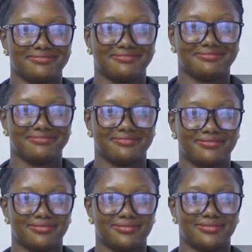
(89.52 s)
to the
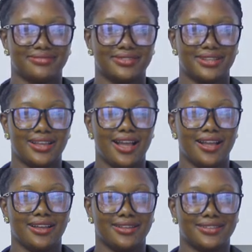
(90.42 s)
extent that two
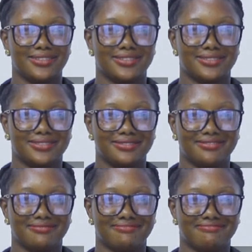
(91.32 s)
major regions,
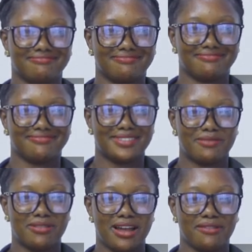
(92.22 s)
Eastern region, any
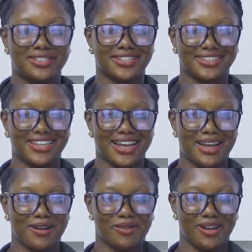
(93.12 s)
Ashanti region, they had
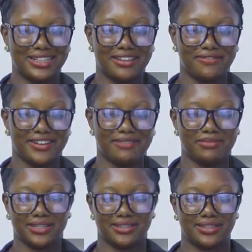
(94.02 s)
to postpone
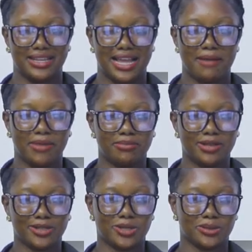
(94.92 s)
their district
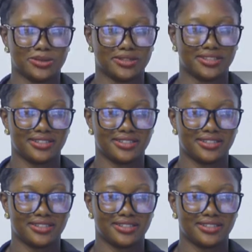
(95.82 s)
assembly elections.